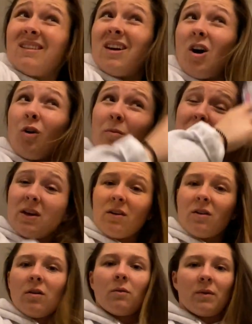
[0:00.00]

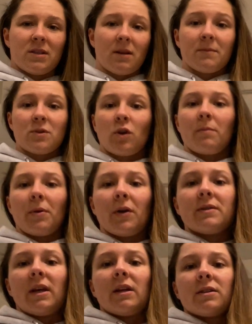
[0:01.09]
oatmeal with some sort of
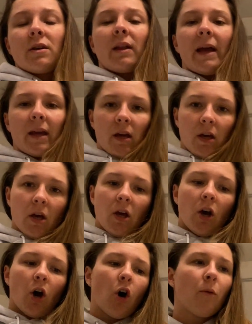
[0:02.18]
protein. So like
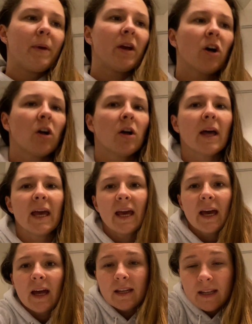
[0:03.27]
oatmeal
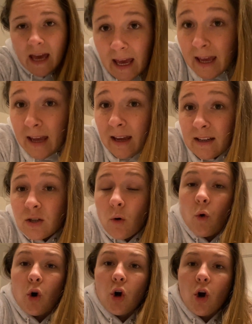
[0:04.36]
and eggs
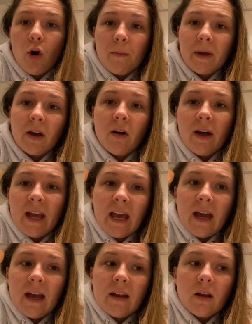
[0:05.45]
or oatmeal
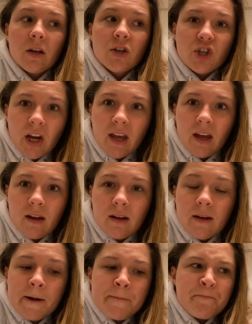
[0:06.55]
and chicken.
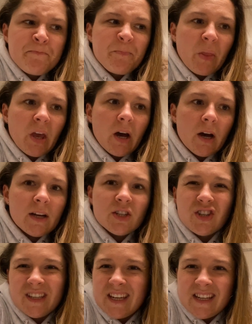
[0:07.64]
It's
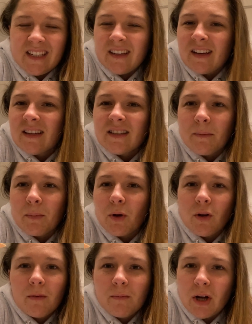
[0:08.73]
just easy,
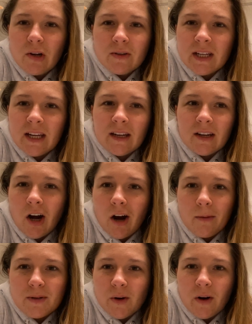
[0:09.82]
simple protein,
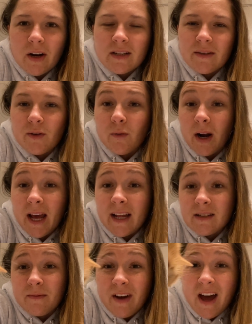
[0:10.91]
carb source. If you want to add
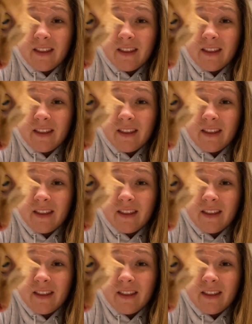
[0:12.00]
some fat in